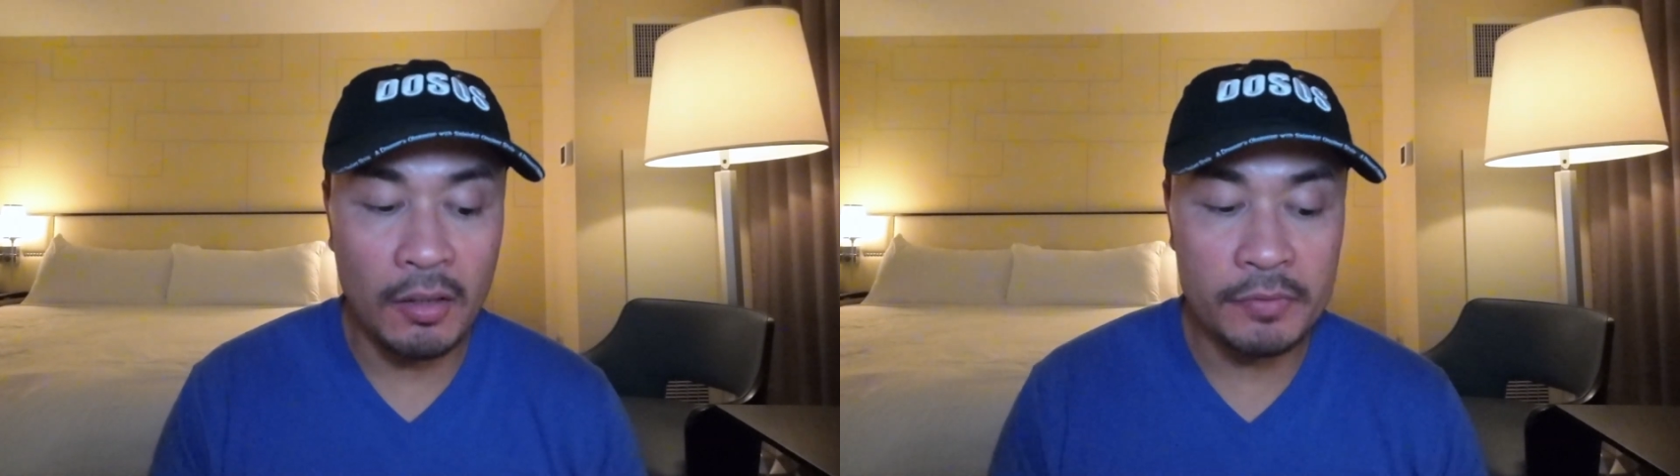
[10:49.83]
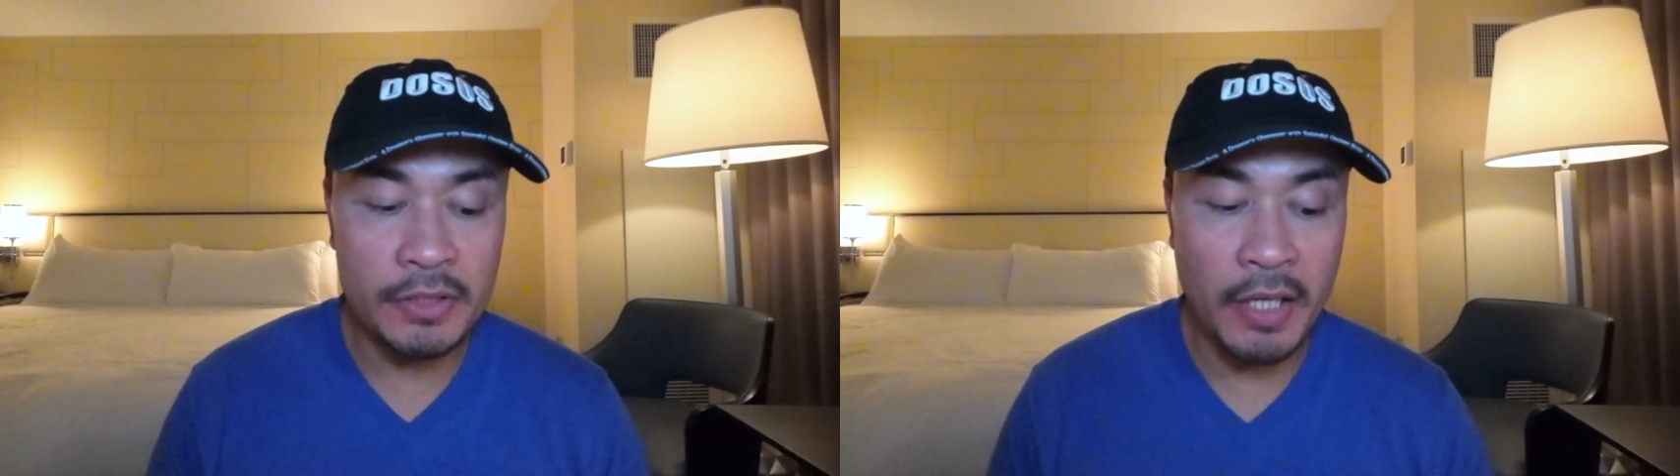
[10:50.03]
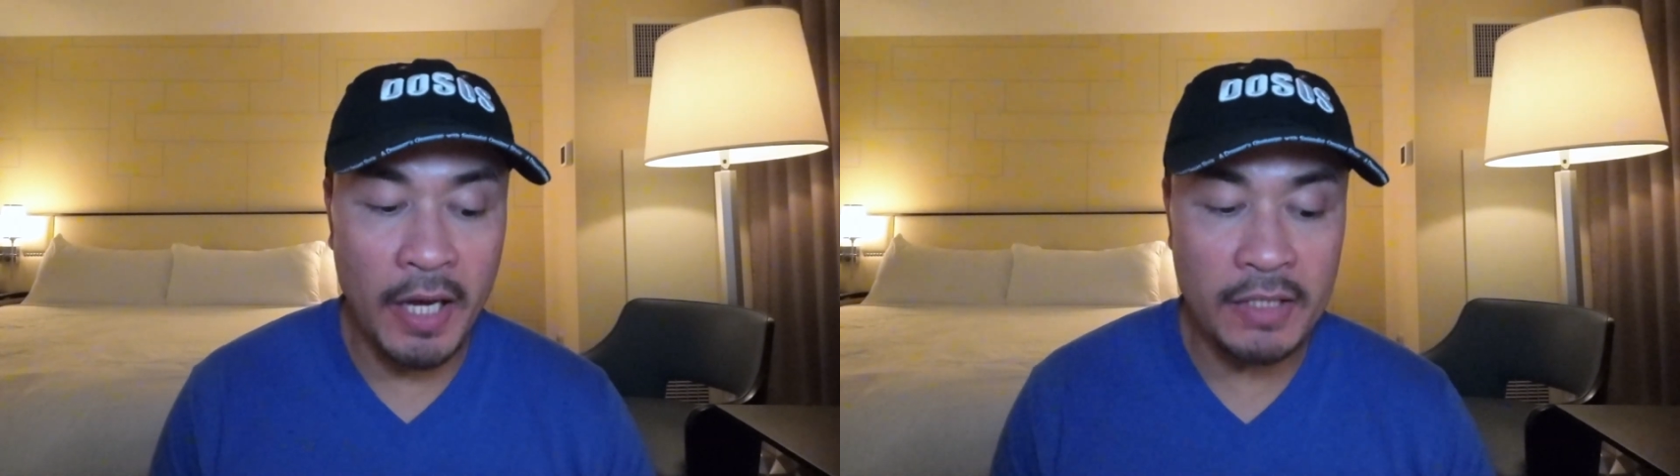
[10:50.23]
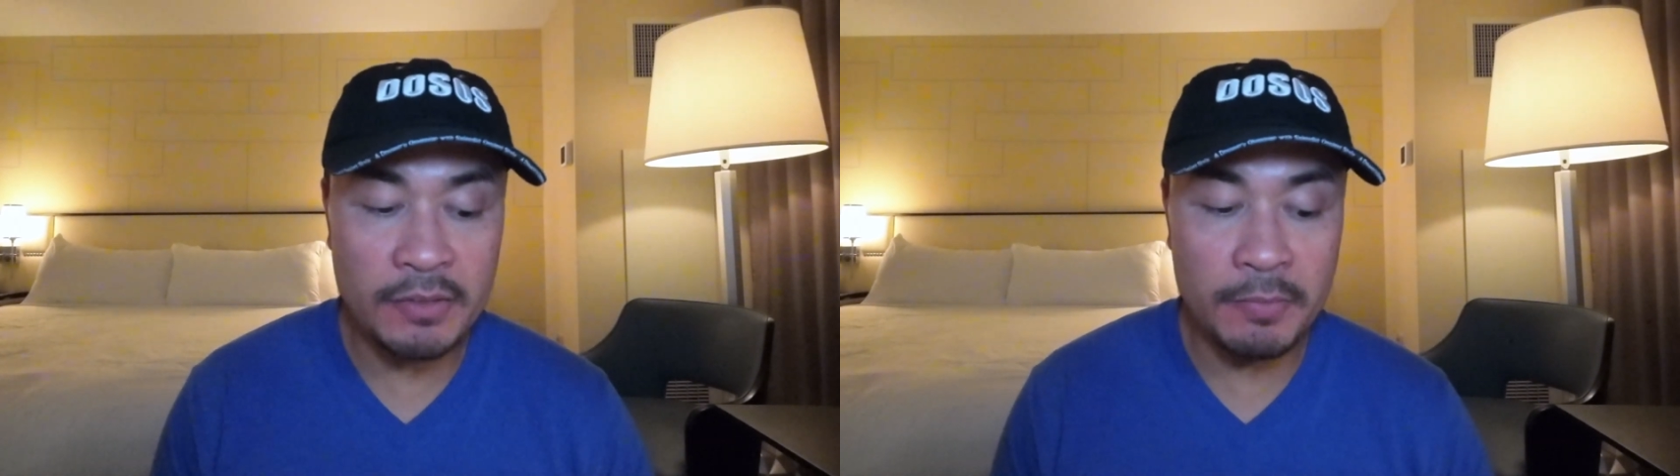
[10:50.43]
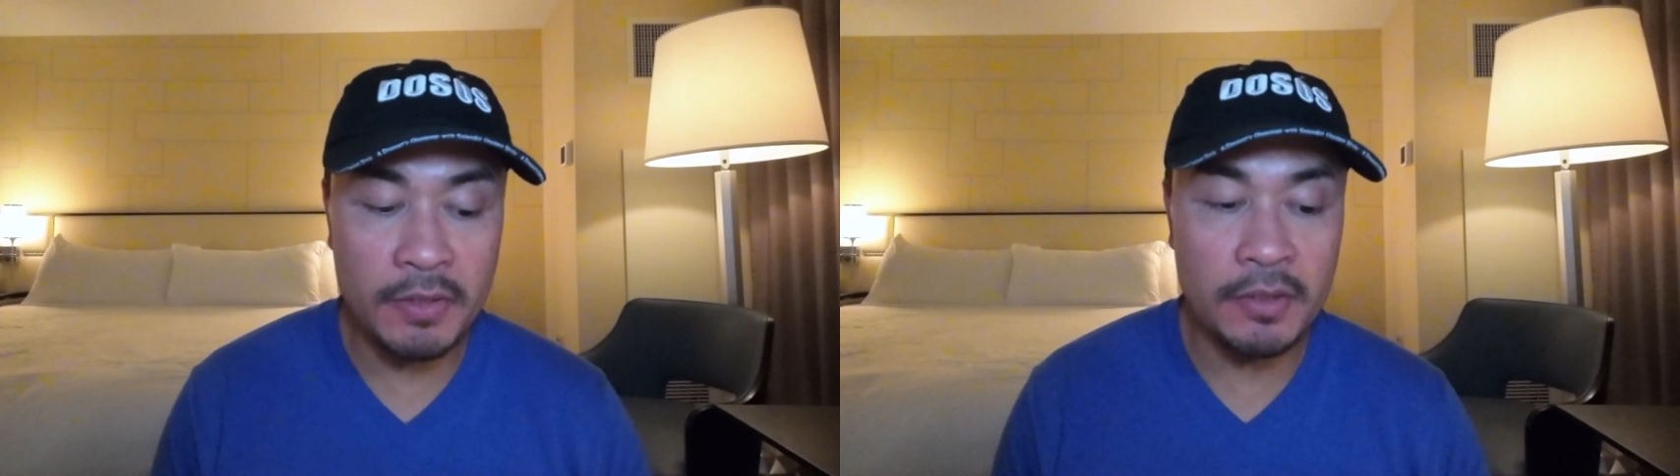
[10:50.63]
She asked
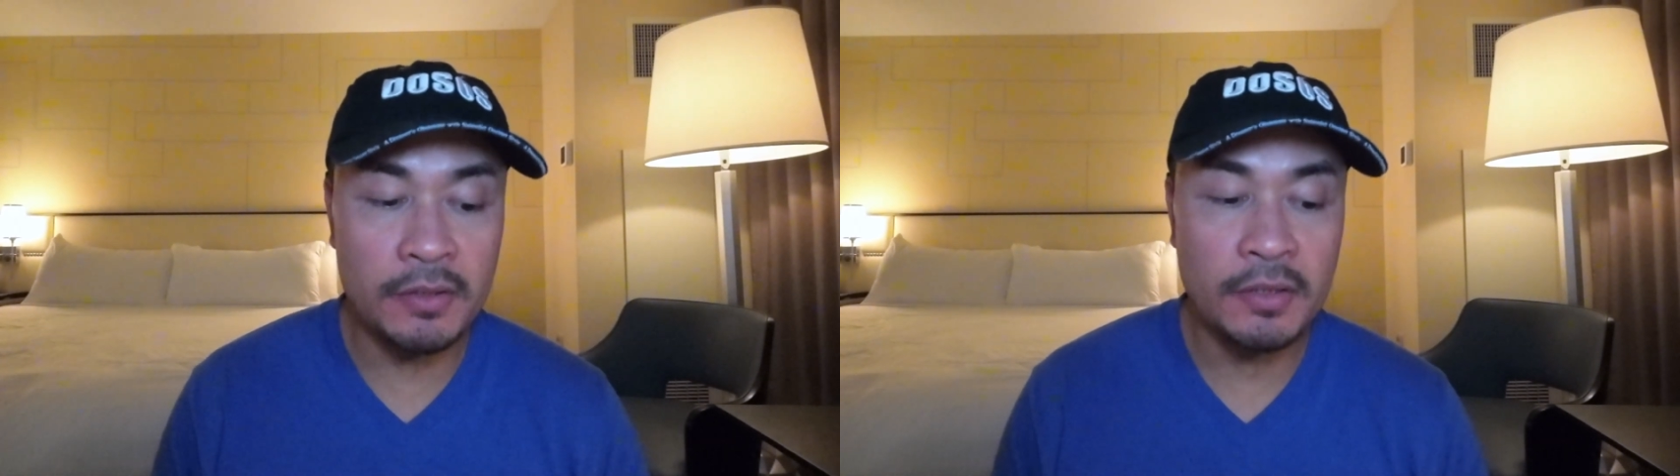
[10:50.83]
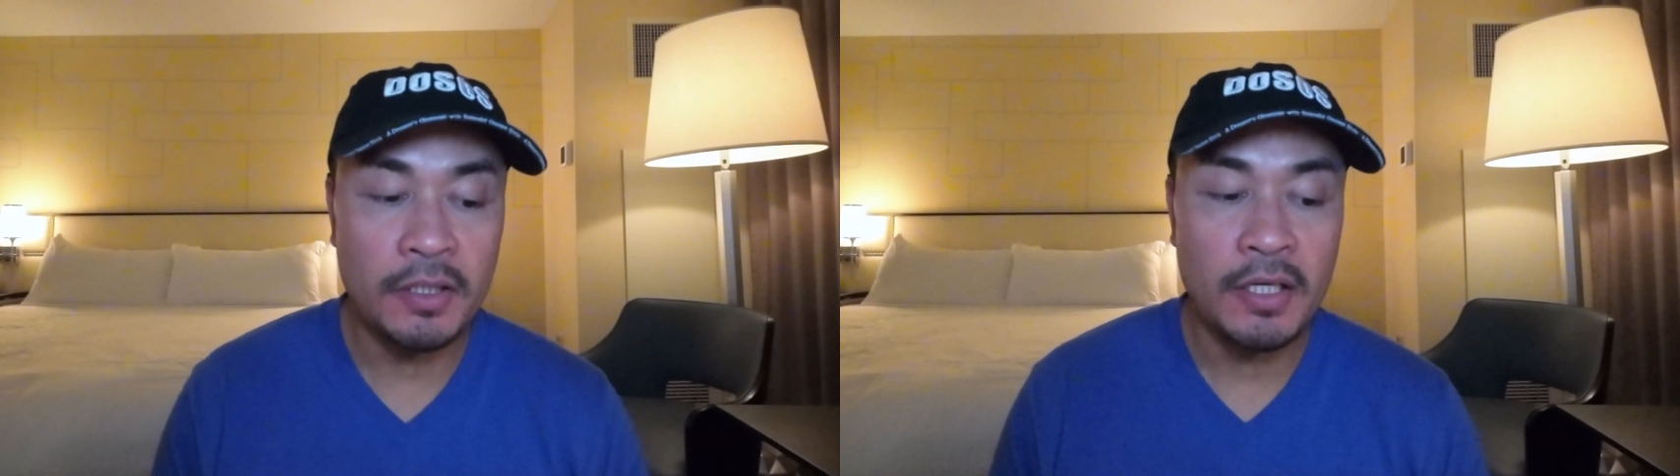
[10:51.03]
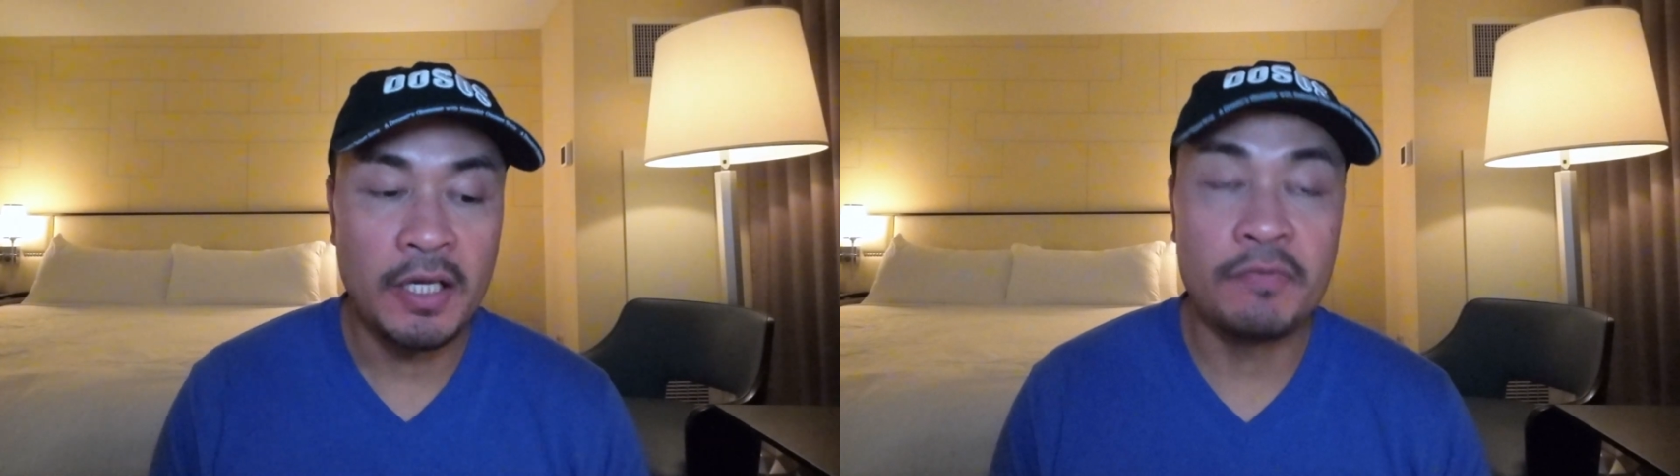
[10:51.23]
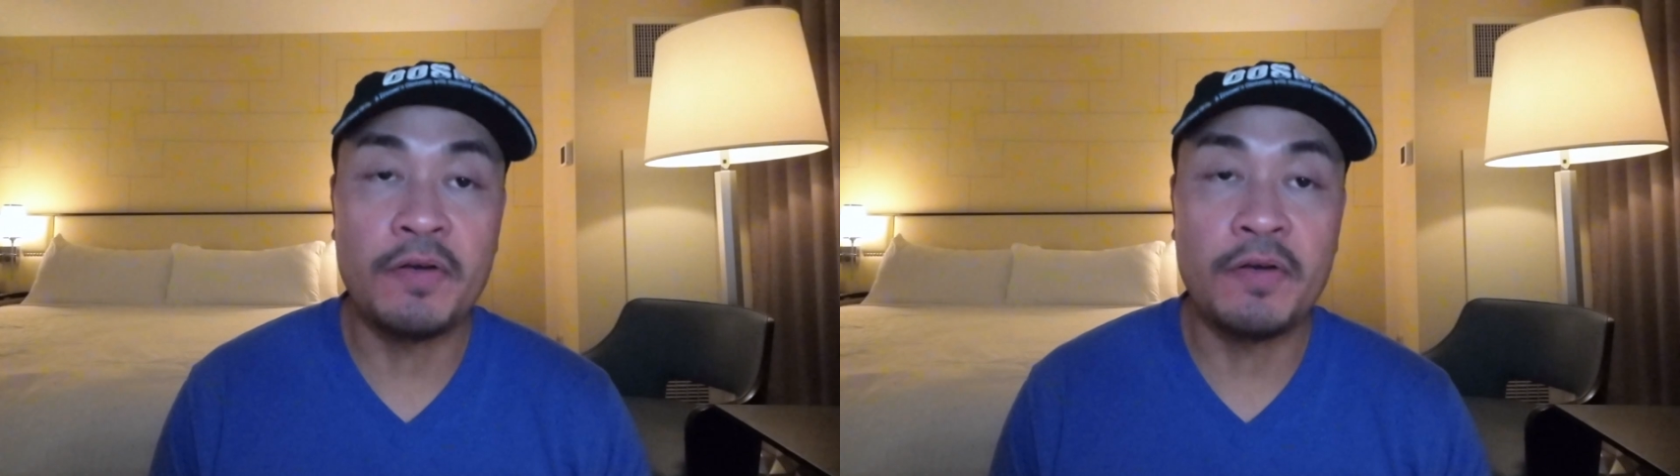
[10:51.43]
me if